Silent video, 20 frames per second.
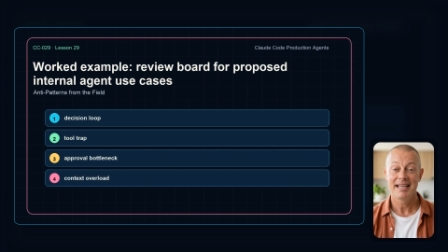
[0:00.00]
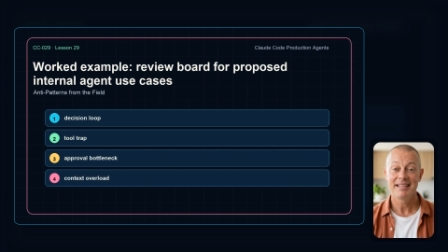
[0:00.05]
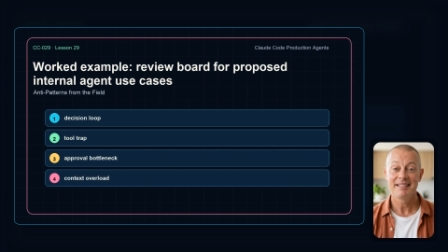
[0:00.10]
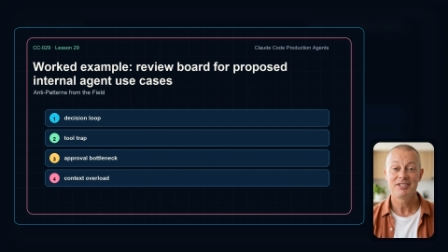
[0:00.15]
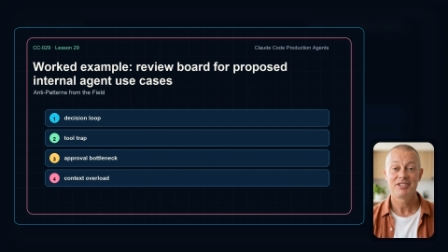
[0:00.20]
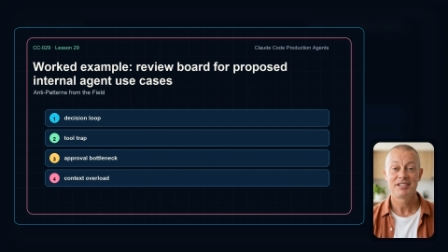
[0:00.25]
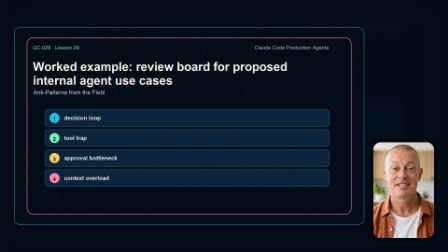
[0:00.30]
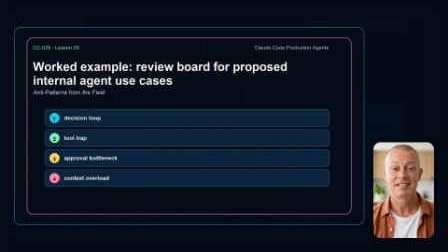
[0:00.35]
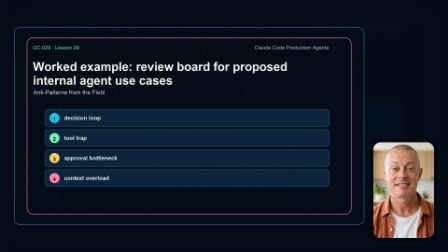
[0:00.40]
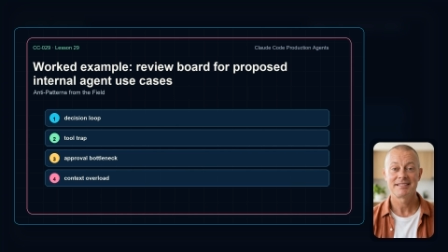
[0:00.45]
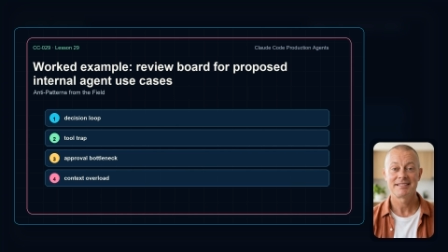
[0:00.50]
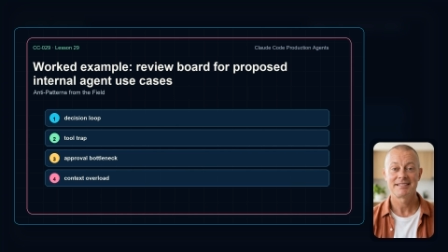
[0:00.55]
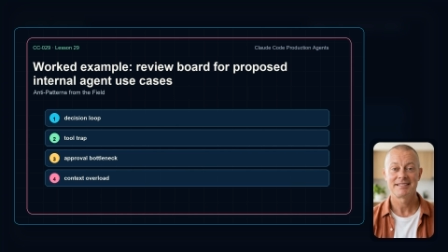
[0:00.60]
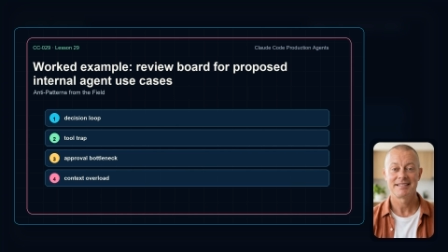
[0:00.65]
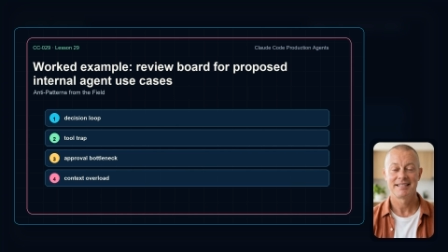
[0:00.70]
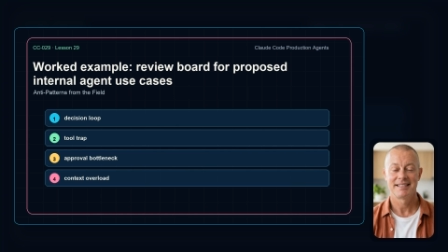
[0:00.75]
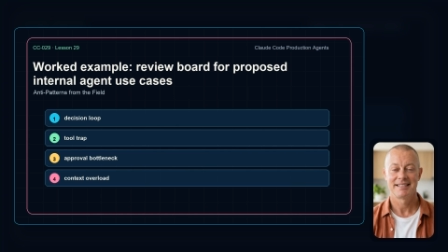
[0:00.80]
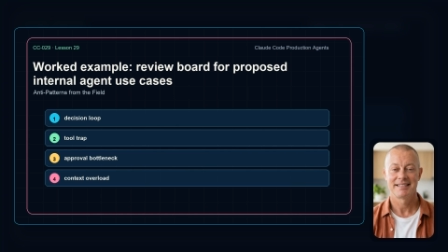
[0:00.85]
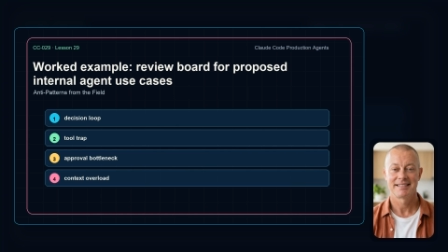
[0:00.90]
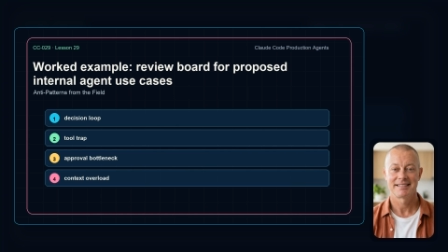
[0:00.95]
The agent can
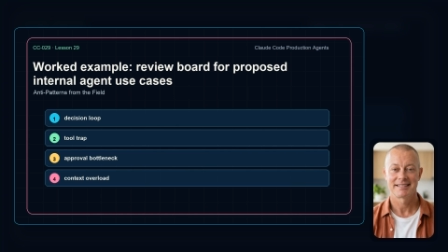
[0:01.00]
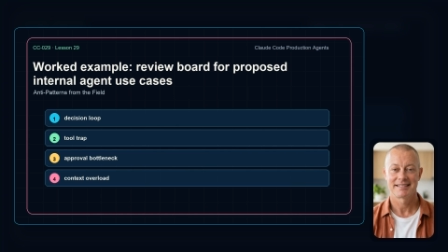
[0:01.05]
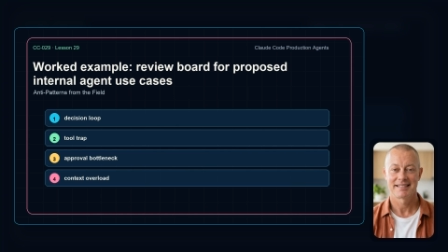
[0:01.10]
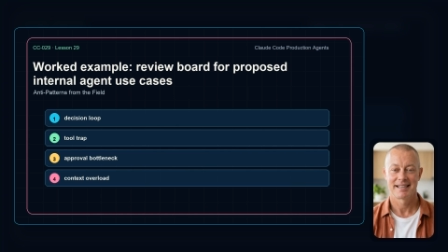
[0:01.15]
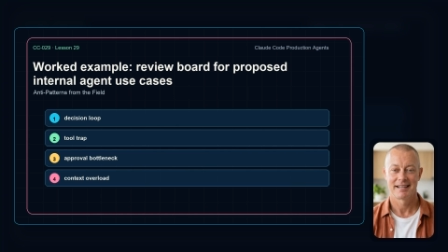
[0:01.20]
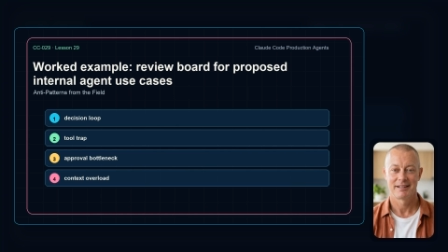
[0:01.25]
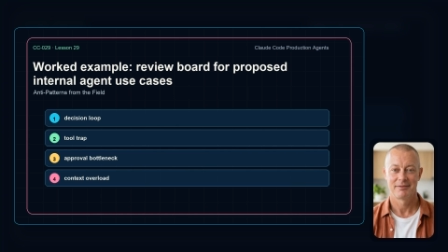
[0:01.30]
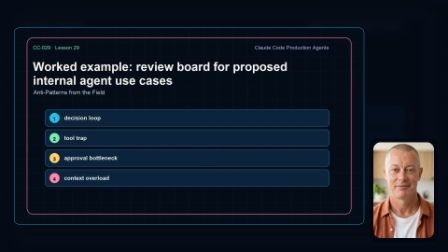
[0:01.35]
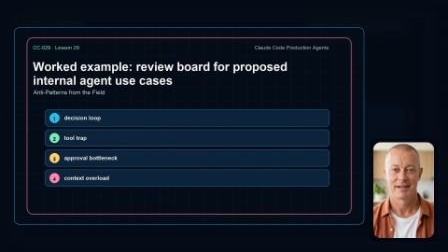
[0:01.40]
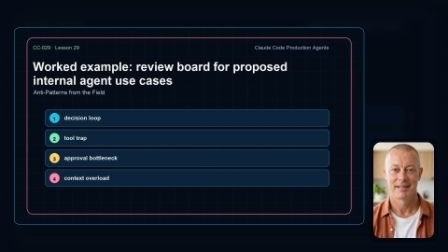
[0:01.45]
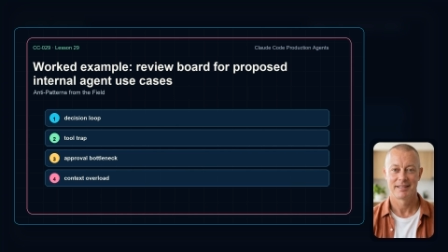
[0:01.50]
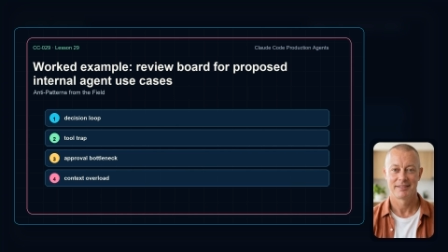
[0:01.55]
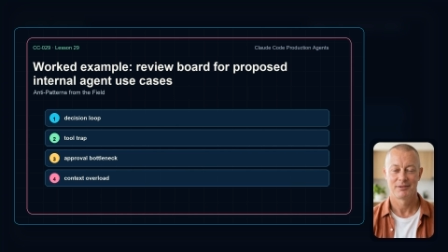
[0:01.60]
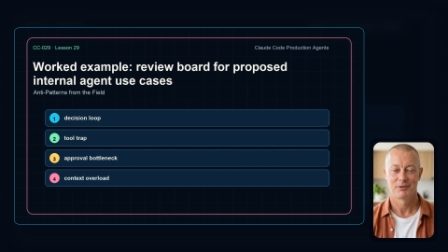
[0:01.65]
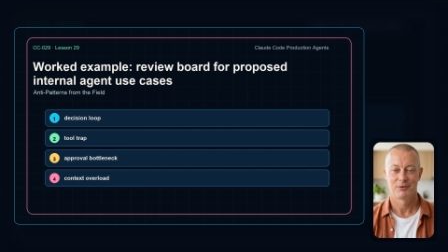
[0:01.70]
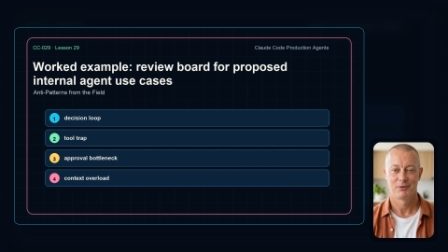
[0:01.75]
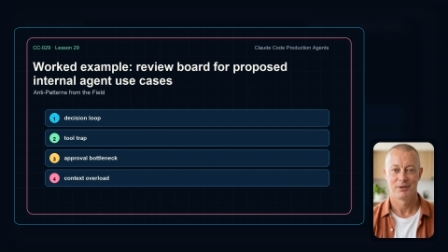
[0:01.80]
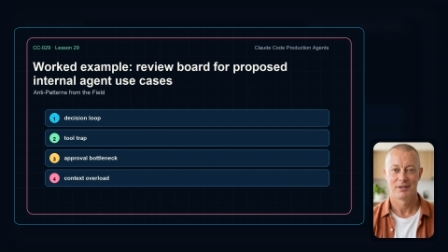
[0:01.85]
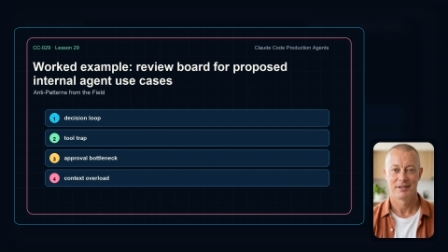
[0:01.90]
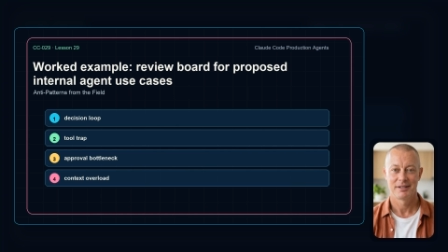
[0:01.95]
still
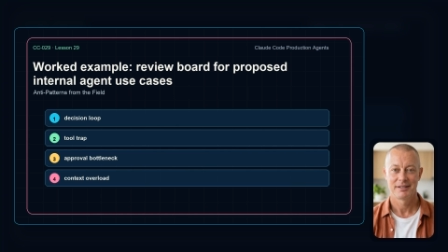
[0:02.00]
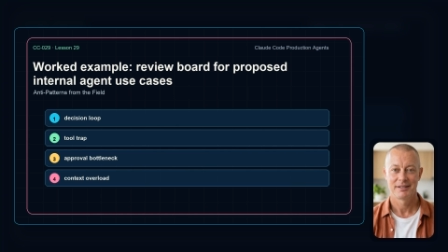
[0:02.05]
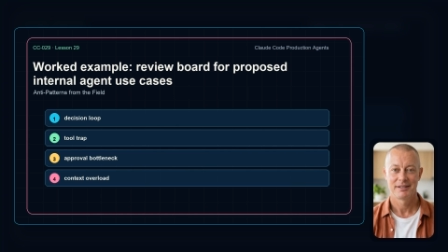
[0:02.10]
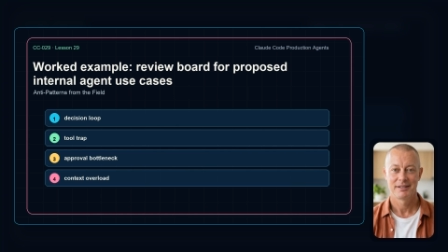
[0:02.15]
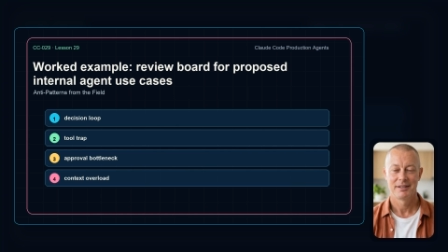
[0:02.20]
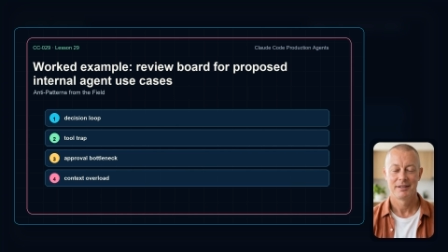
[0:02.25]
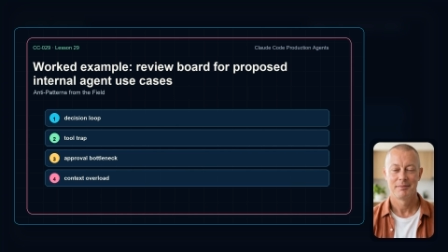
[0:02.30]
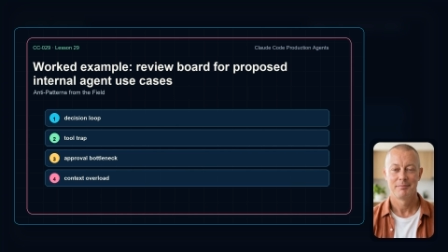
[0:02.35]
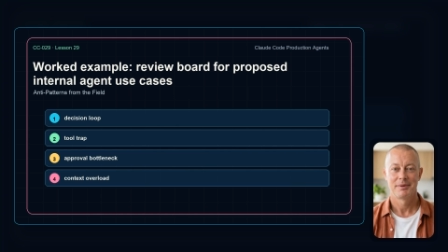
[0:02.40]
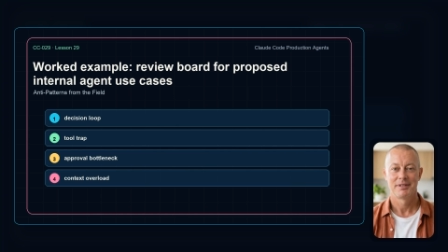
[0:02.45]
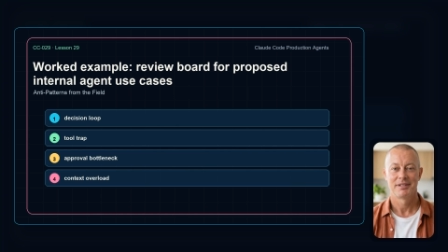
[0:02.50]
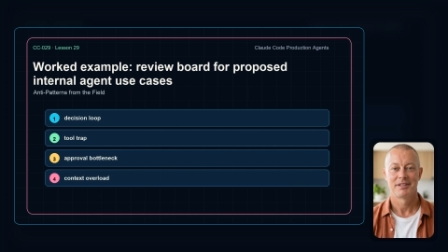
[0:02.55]
accelerate the work,